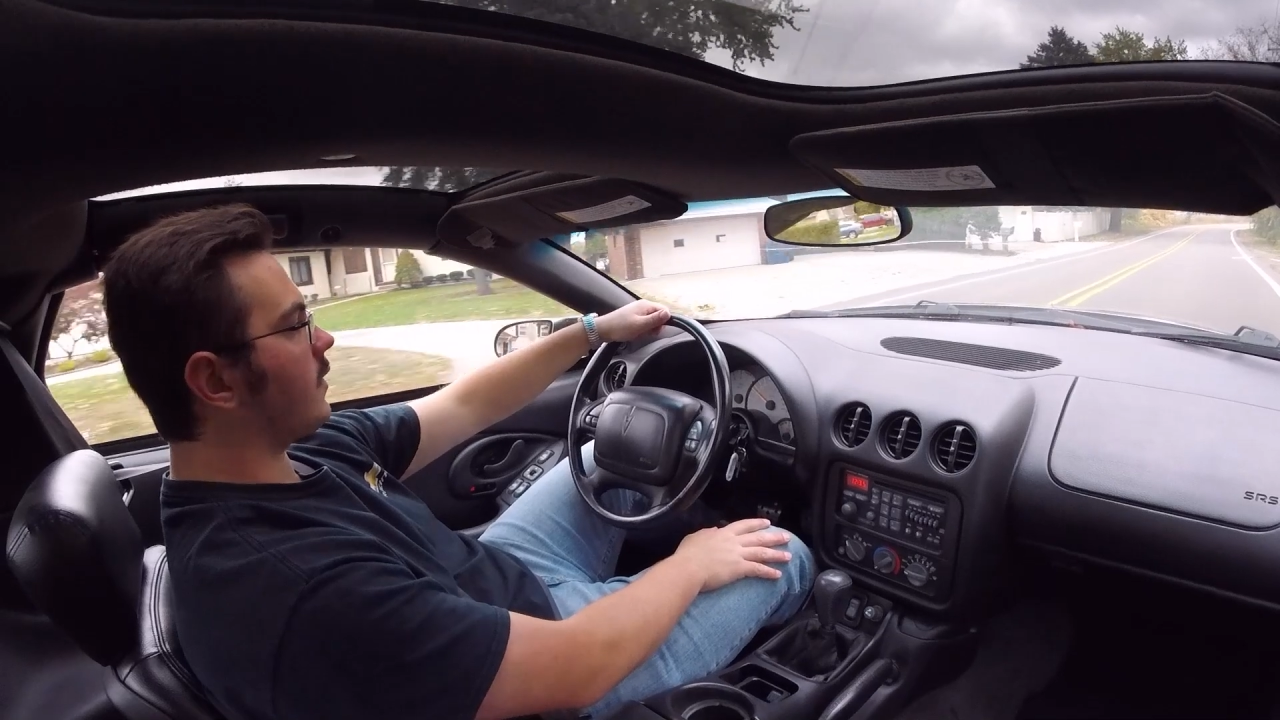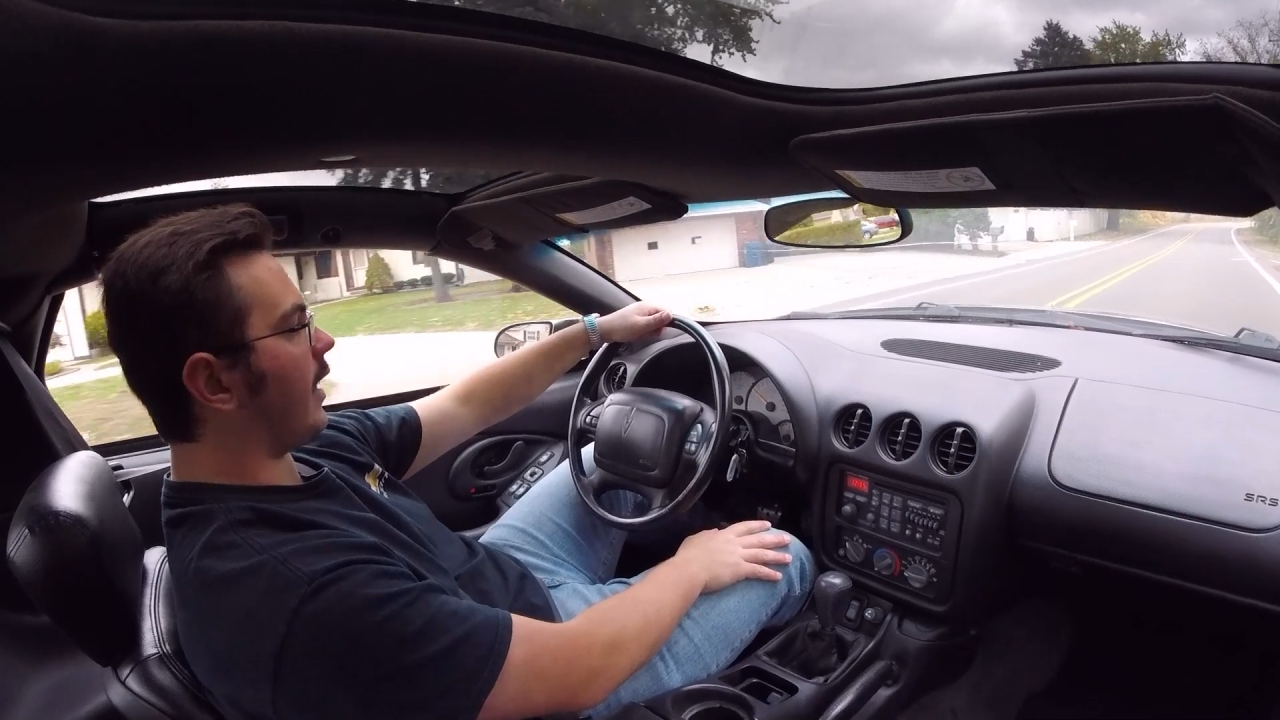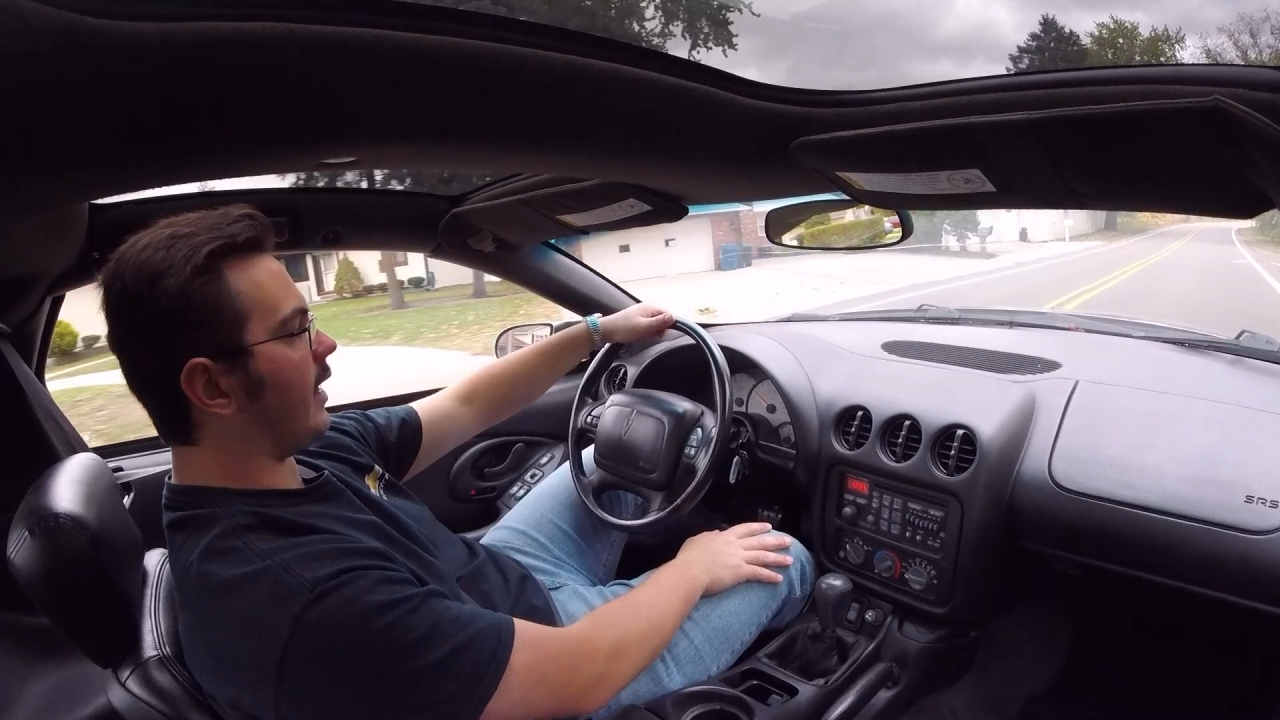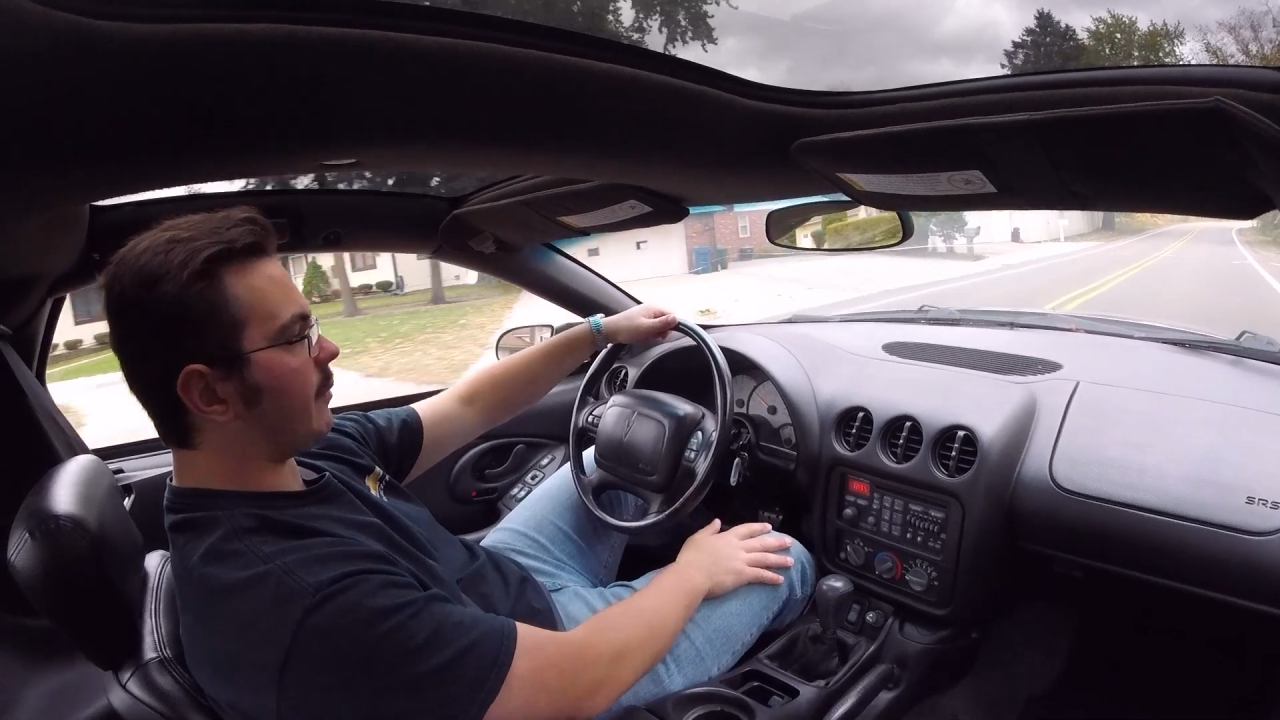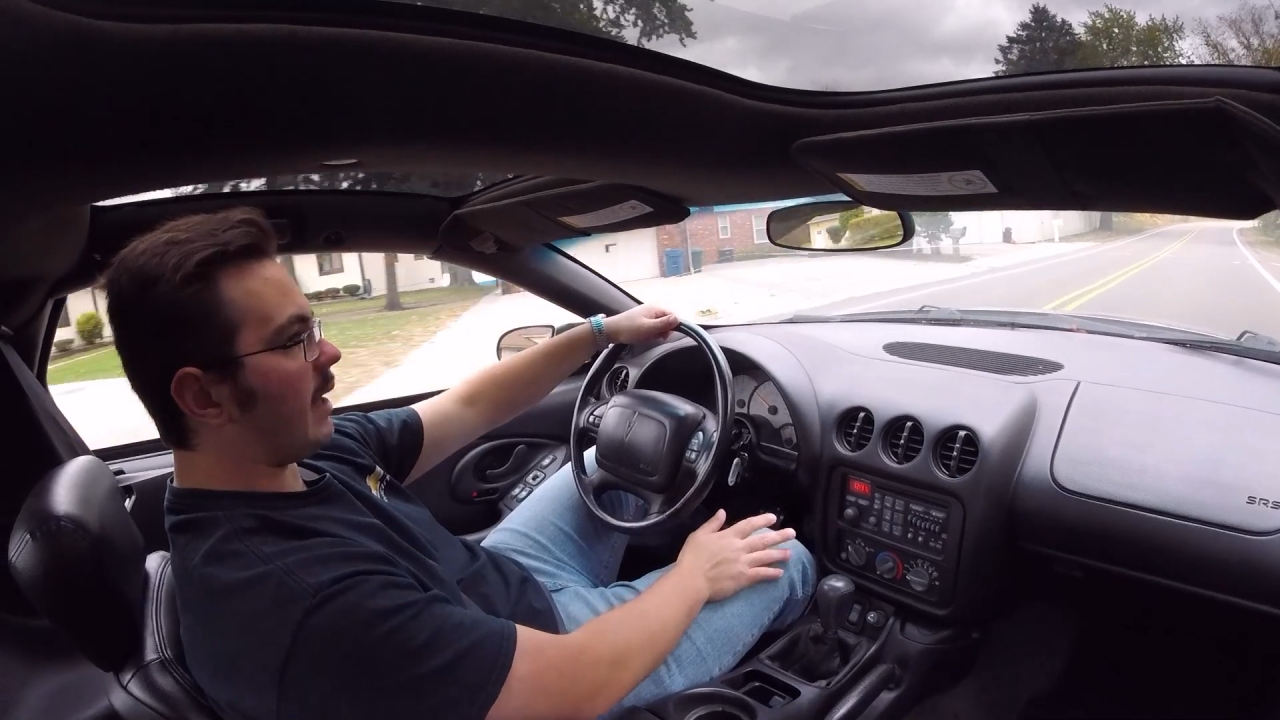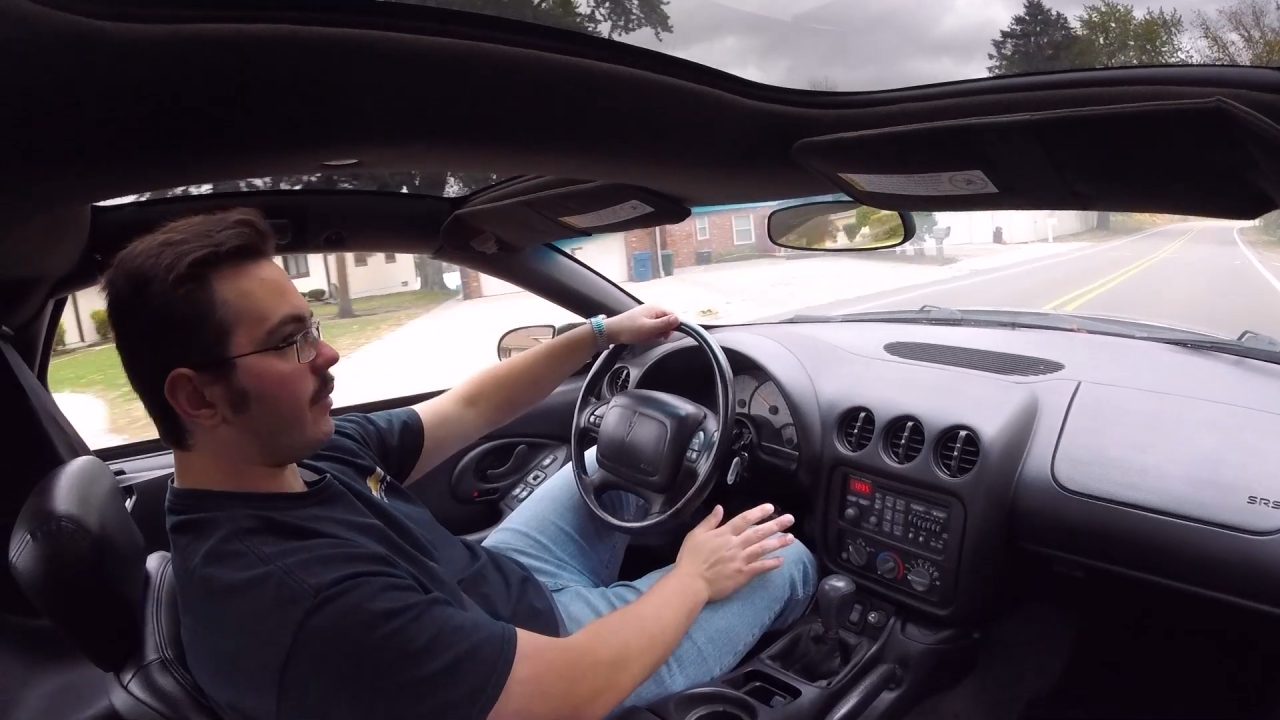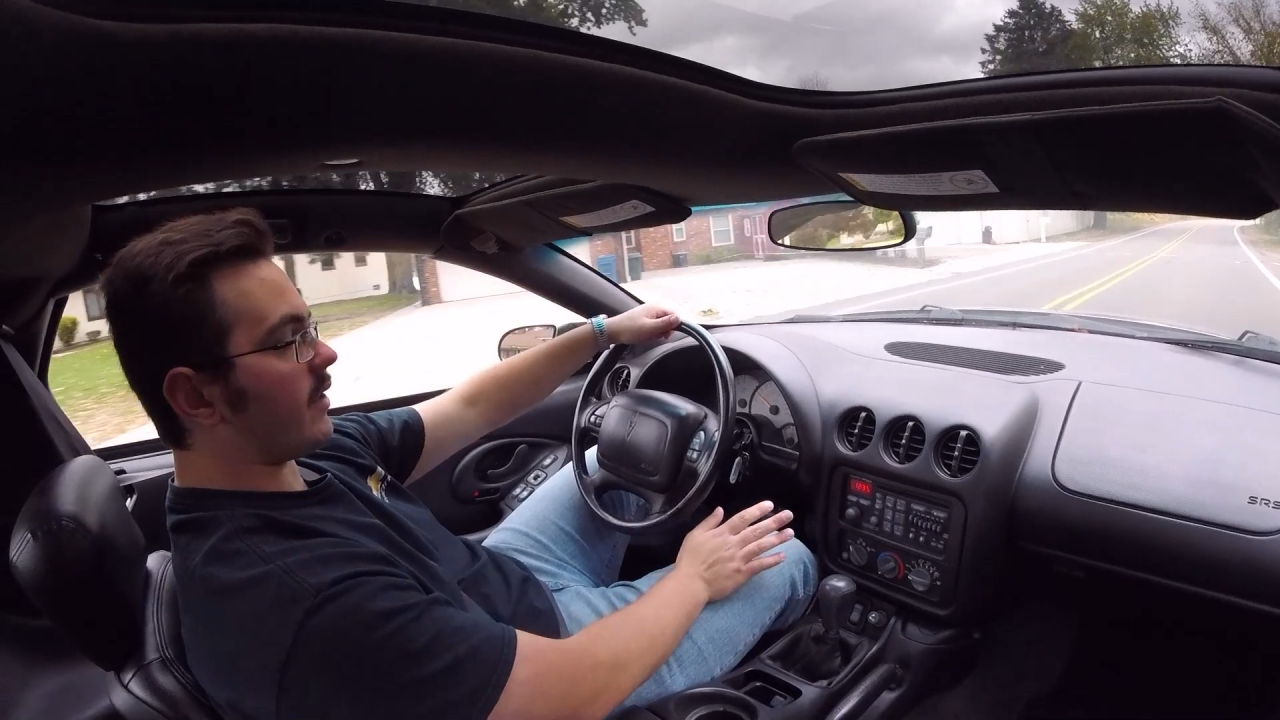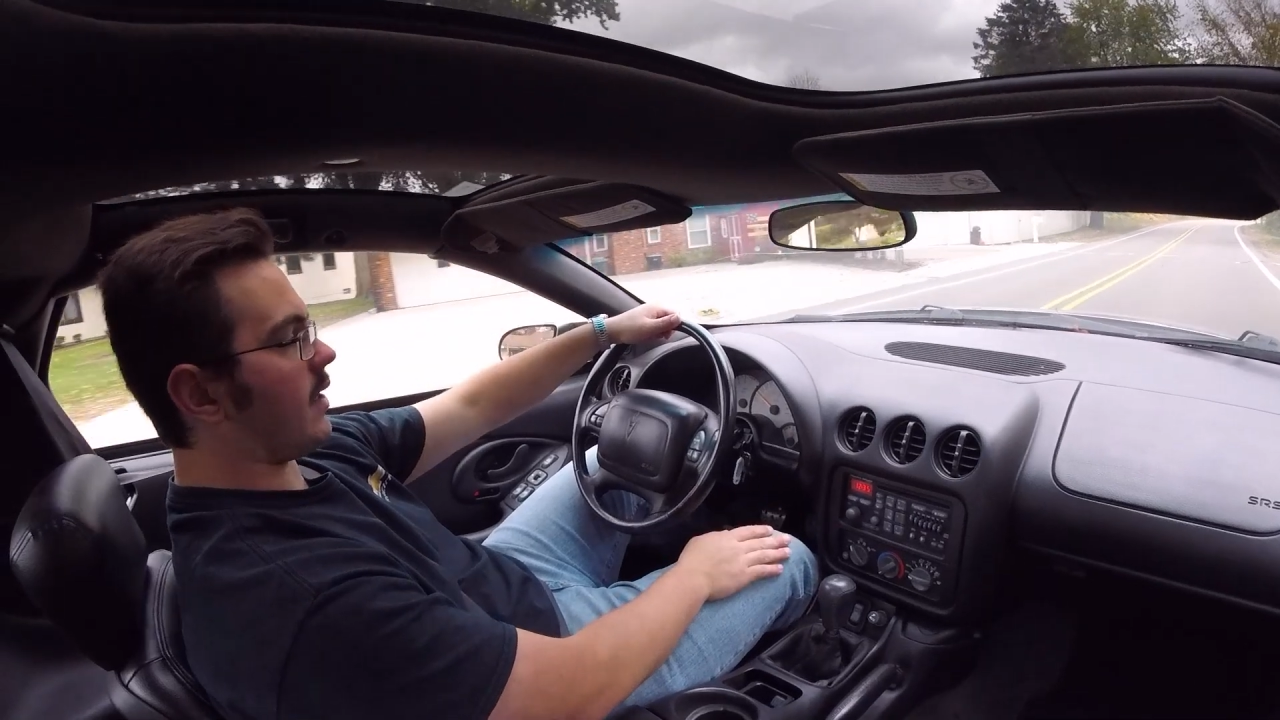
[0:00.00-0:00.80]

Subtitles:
I think maybe it's